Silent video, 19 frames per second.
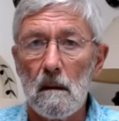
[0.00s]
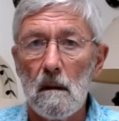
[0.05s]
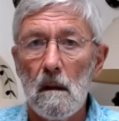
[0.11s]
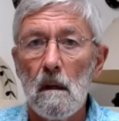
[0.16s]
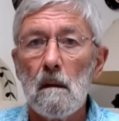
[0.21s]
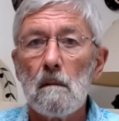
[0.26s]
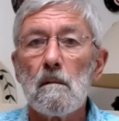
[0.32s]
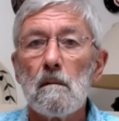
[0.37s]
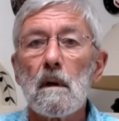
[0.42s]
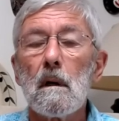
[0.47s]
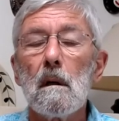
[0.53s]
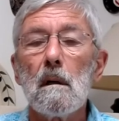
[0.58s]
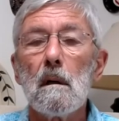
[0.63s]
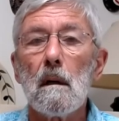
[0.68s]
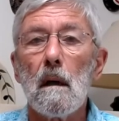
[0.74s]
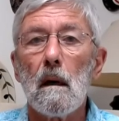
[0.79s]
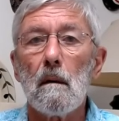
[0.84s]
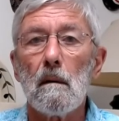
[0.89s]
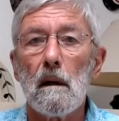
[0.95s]

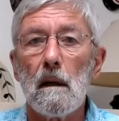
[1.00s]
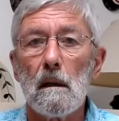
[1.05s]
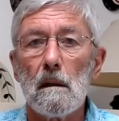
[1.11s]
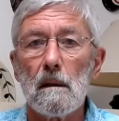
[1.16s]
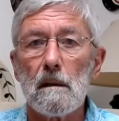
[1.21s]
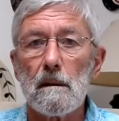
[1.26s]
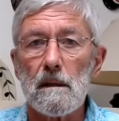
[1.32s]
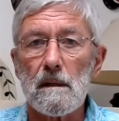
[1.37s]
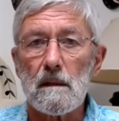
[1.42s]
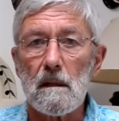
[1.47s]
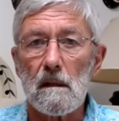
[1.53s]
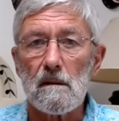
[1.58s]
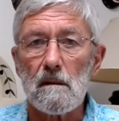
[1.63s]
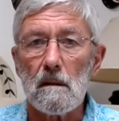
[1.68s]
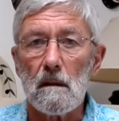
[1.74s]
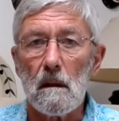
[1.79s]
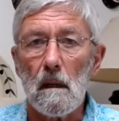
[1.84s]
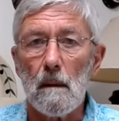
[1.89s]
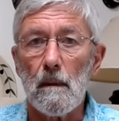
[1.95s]
Recall our earlier
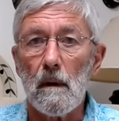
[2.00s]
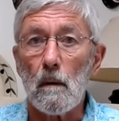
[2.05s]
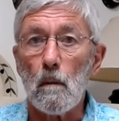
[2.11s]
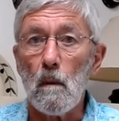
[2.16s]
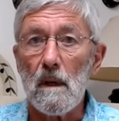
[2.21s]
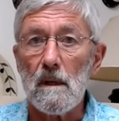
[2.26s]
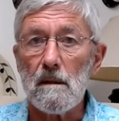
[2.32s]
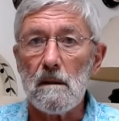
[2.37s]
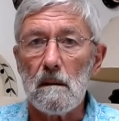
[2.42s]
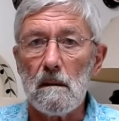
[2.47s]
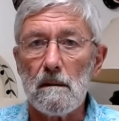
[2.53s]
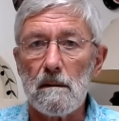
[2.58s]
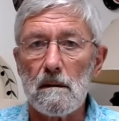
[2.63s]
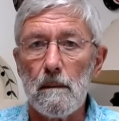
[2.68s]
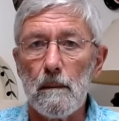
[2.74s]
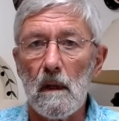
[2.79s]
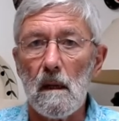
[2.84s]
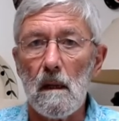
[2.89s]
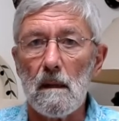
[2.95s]
discussion about when to use
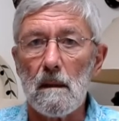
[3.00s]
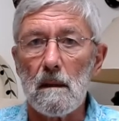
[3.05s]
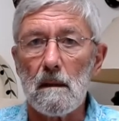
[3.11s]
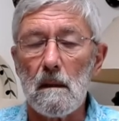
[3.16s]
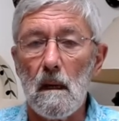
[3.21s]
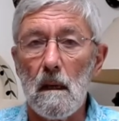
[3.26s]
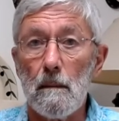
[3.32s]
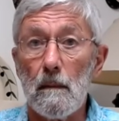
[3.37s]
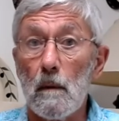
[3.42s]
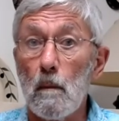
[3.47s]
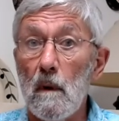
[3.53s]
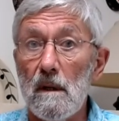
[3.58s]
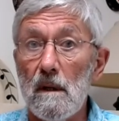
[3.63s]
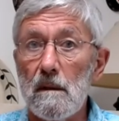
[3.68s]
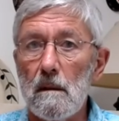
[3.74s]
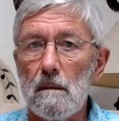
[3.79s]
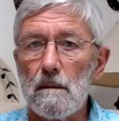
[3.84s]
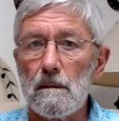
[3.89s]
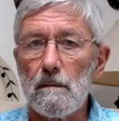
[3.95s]
simulated time and when to
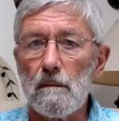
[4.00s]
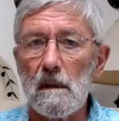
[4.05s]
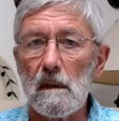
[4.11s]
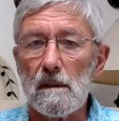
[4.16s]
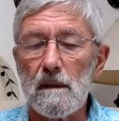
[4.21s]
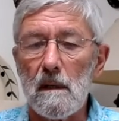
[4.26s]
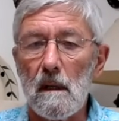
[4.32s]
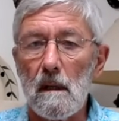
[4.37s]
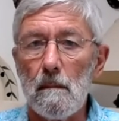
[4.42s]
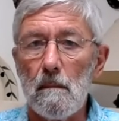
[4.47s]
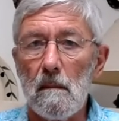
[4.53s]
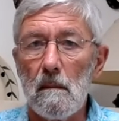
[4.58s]
use real time.